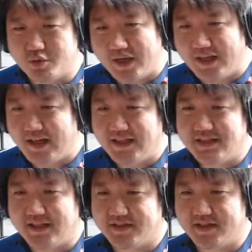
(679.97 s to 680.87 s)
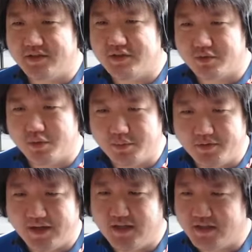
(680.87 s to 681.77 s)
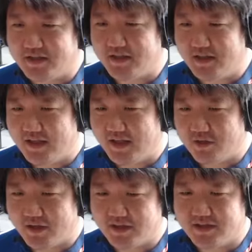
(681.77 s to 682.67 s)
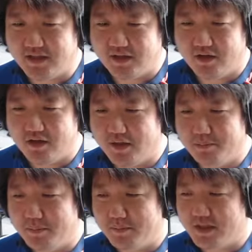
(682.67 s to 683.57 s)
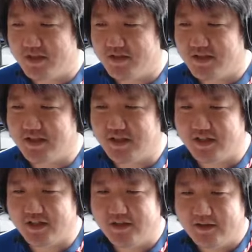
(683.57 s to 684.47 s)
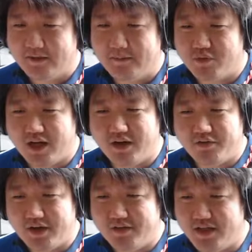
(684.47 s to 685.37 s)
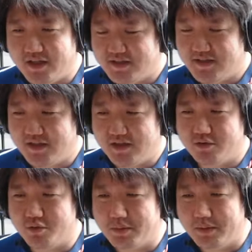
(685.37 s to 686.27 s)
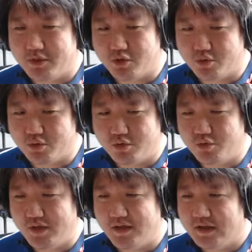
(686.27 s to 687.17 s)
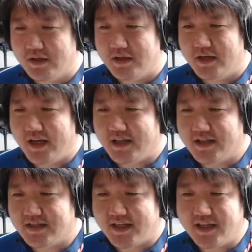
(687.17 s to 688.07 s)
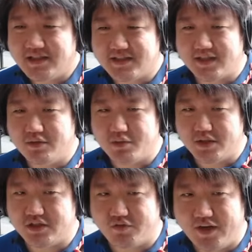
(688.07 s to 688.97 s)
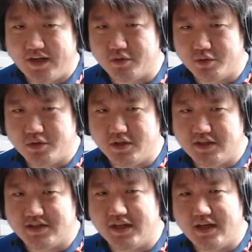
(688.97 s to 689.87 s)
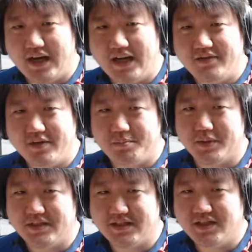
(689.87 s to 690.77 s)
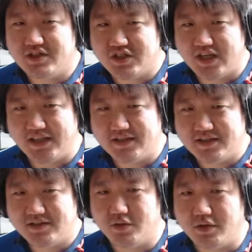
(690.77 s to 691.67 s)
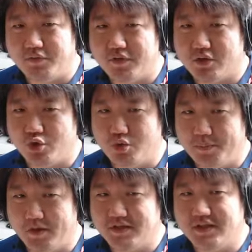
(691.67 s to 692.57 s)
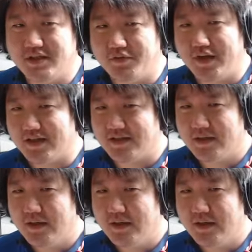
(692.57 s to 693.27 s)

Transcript: enhance her skills will be very easy. Like you can see, the materials needed are very easy to be able to do it. And her second skill, which is very good, is a 100% chance to inflict 2 poison effects,